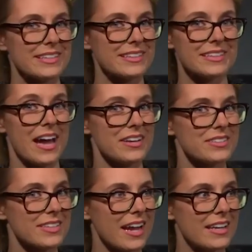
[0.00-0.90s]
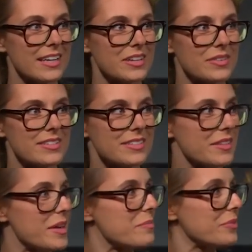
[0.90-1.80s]
the liars kind of get arrested
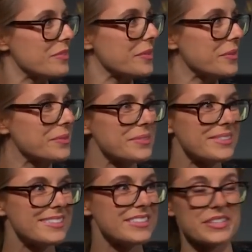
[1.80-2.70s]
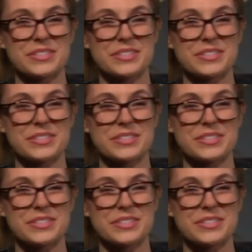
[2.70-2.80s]
in that preview. Yeah, just